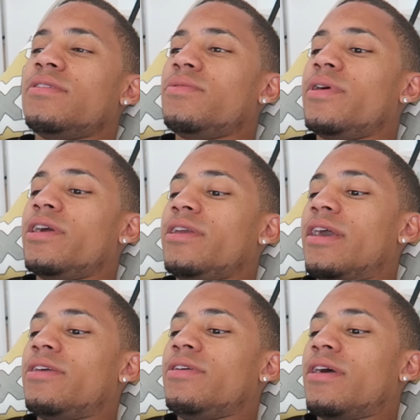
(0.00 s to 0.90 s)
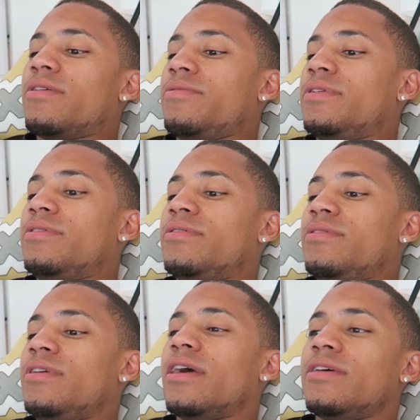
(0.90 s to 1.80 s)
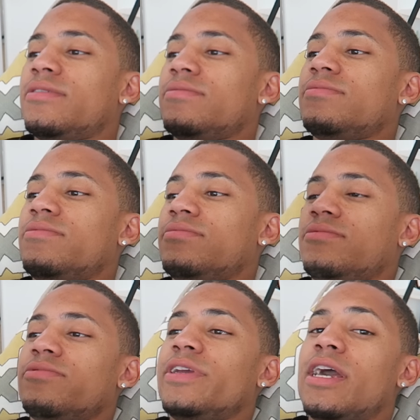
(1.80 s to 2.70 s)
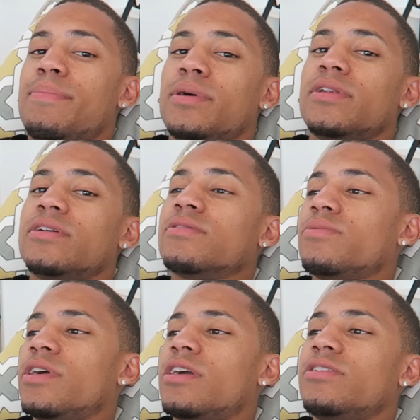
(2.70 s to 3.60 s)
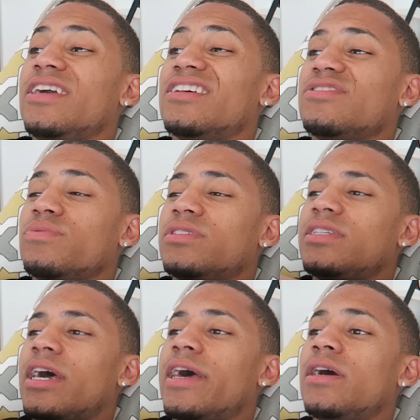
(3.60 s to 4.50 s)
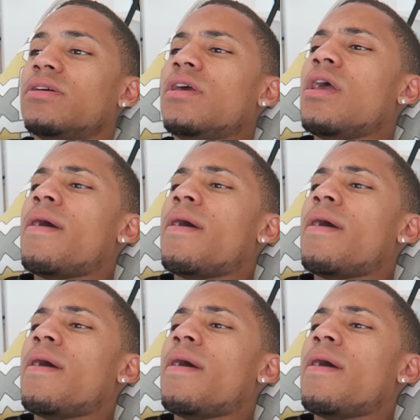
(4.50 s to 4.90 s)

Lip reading: Underwear, yeah, you gotta re-up on underwear, and you gotta switch that out.